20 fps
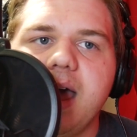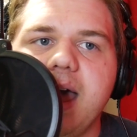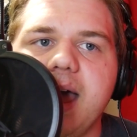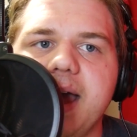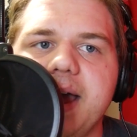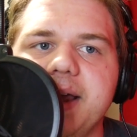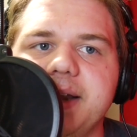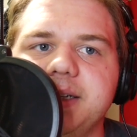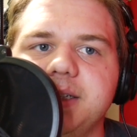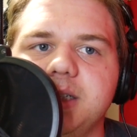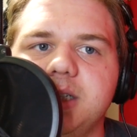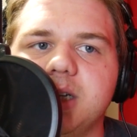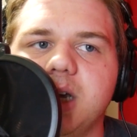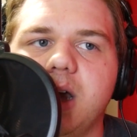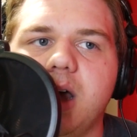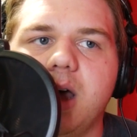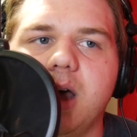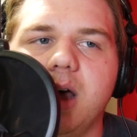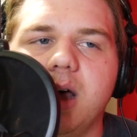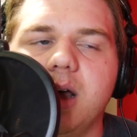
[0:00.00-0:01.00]
And
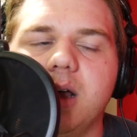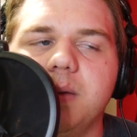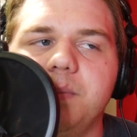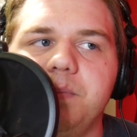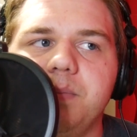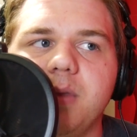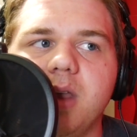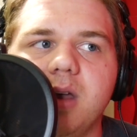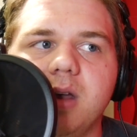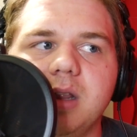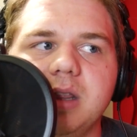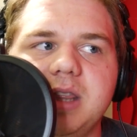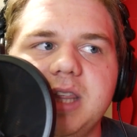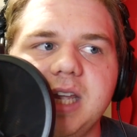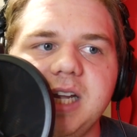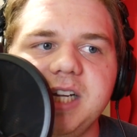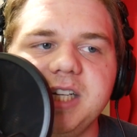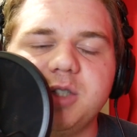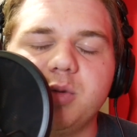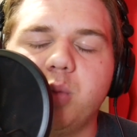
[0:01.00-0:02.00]
uh,
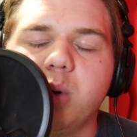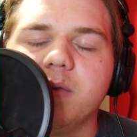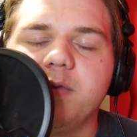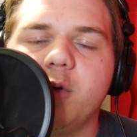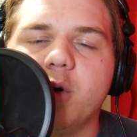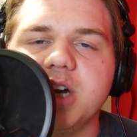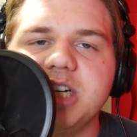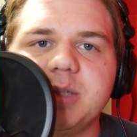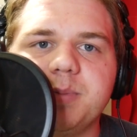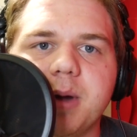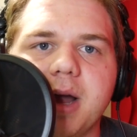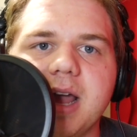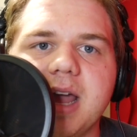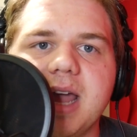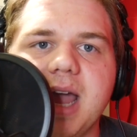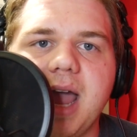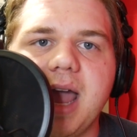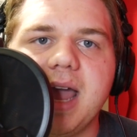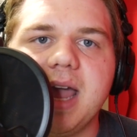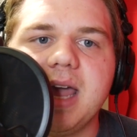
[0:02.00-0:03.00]
these were voiced
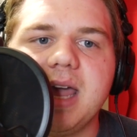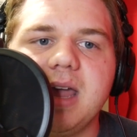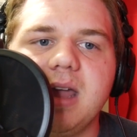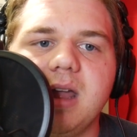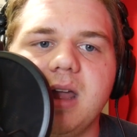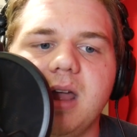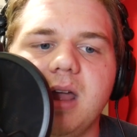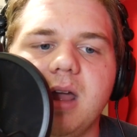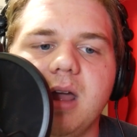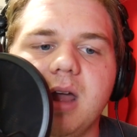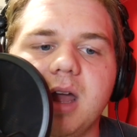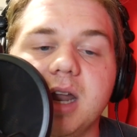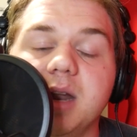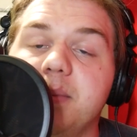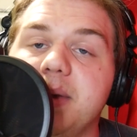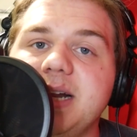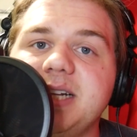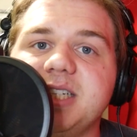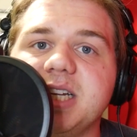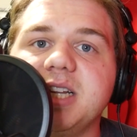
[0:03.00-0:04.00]
by a an
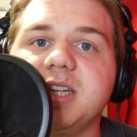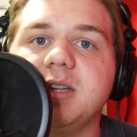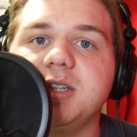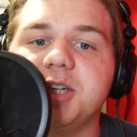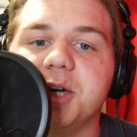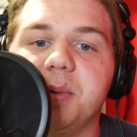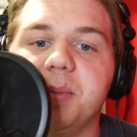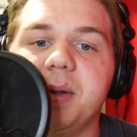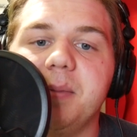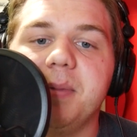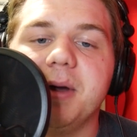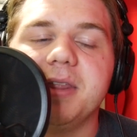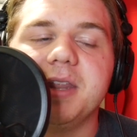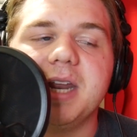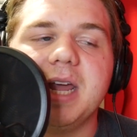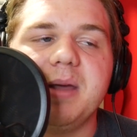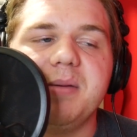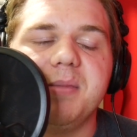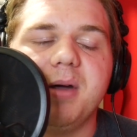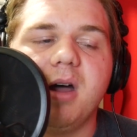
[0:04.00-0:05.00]
amazing gentleman by the
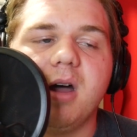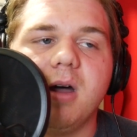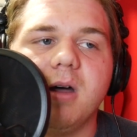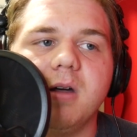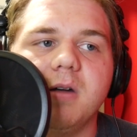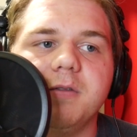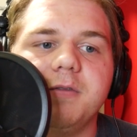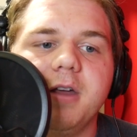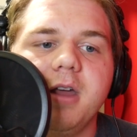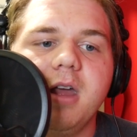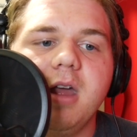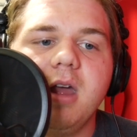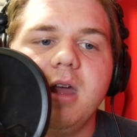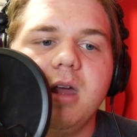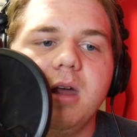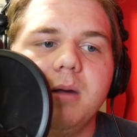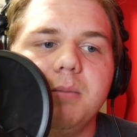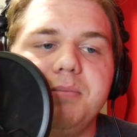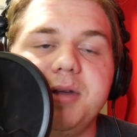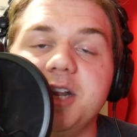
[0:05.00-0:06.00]
name of
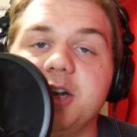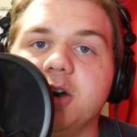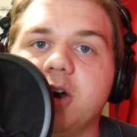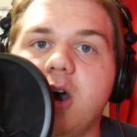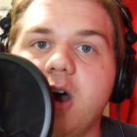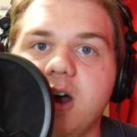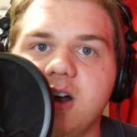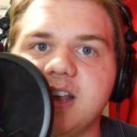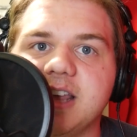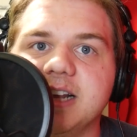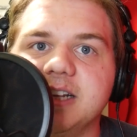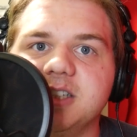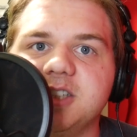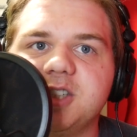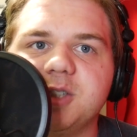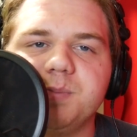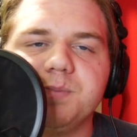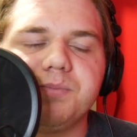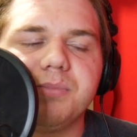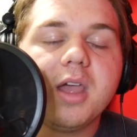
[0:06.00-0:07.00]
Peter
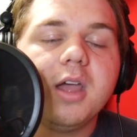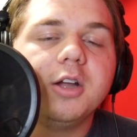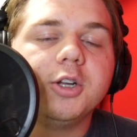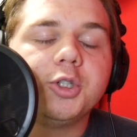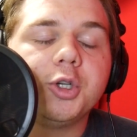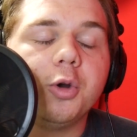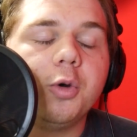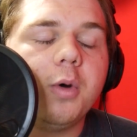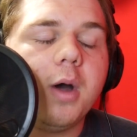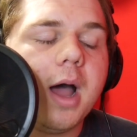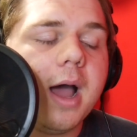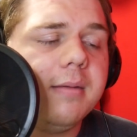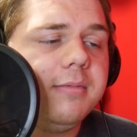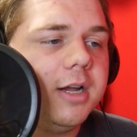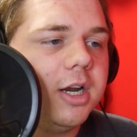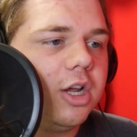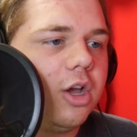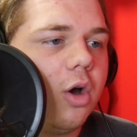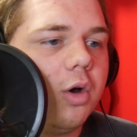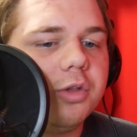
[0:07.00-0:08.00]
Hawkins. So I'm
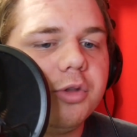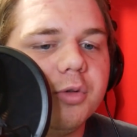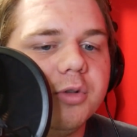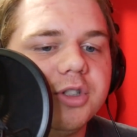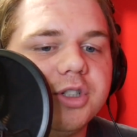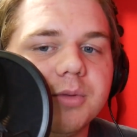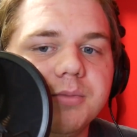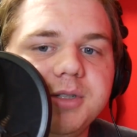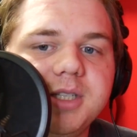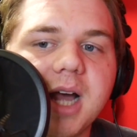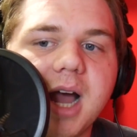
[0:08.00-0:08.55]
going to go through some